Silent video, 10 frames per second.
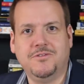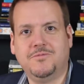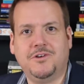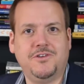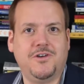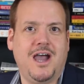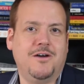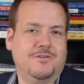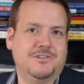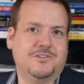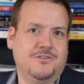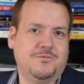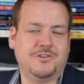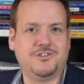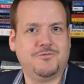Or what are your hours? Or
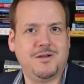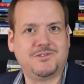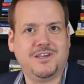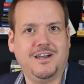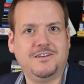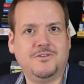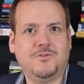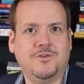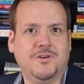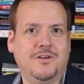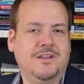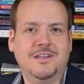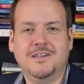where's your website? Or